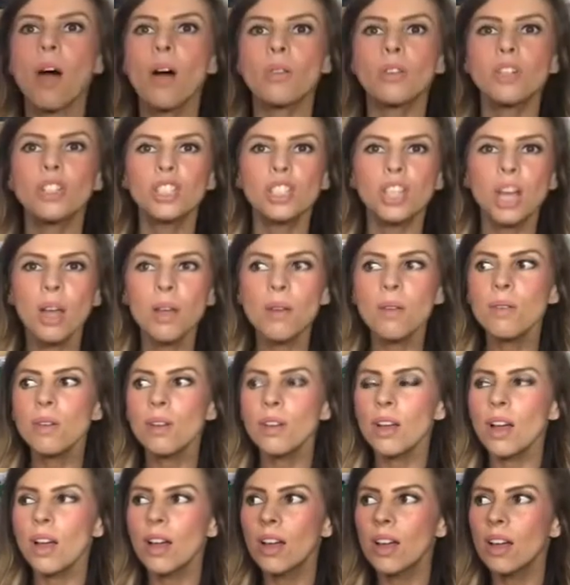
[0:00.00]
show
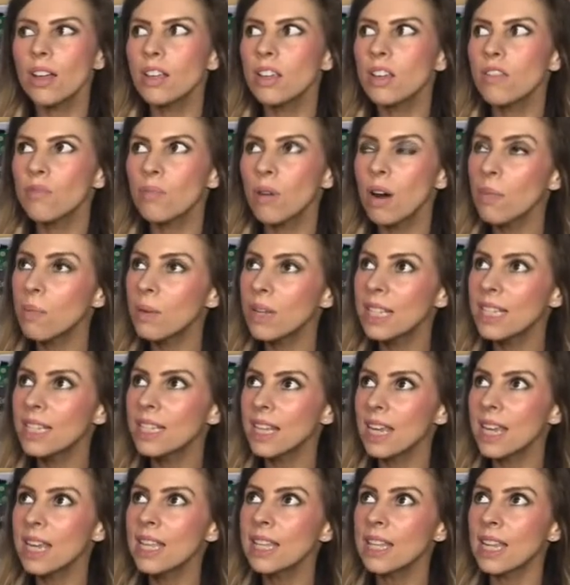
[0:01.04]
you've probably
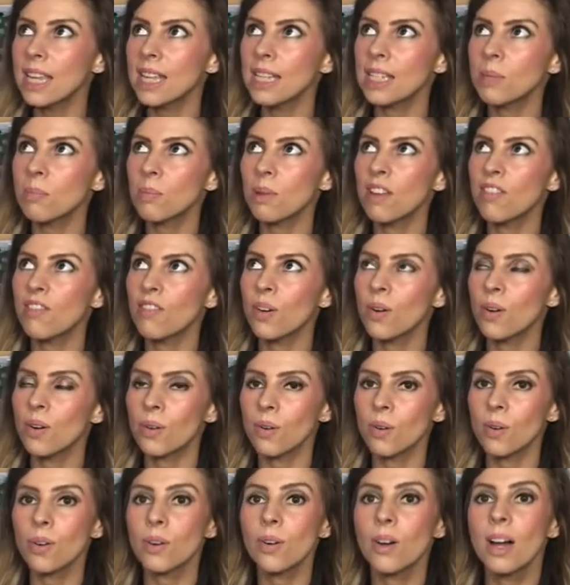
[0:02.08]
seen this
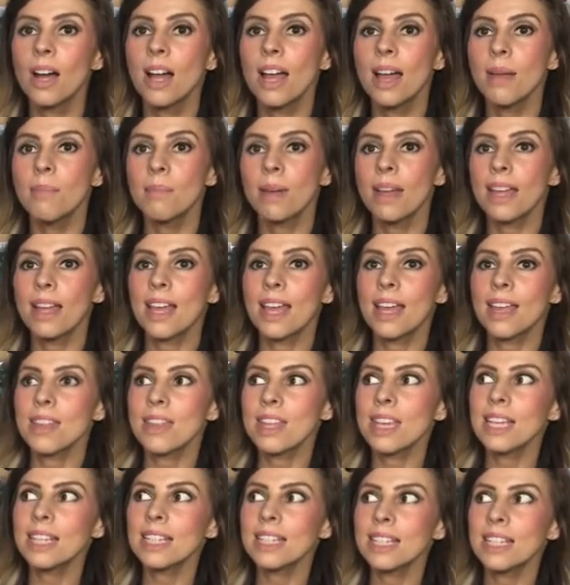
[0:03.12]
before, but
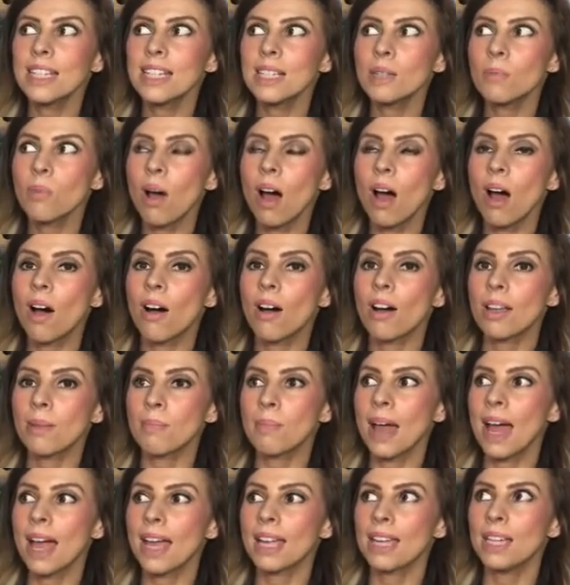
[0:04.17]
this is what I
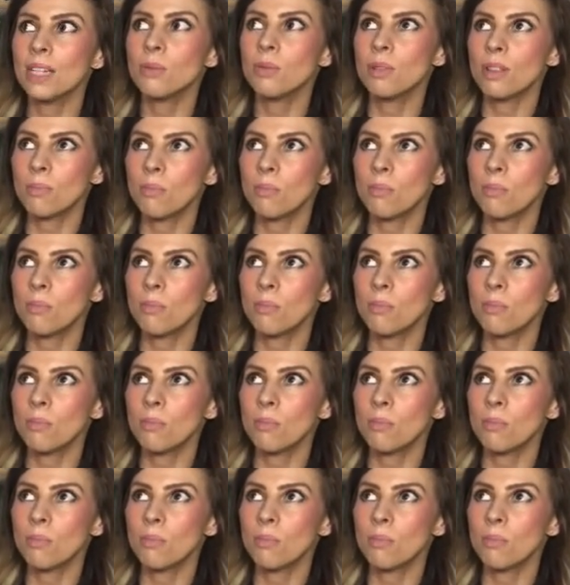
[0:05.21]
made with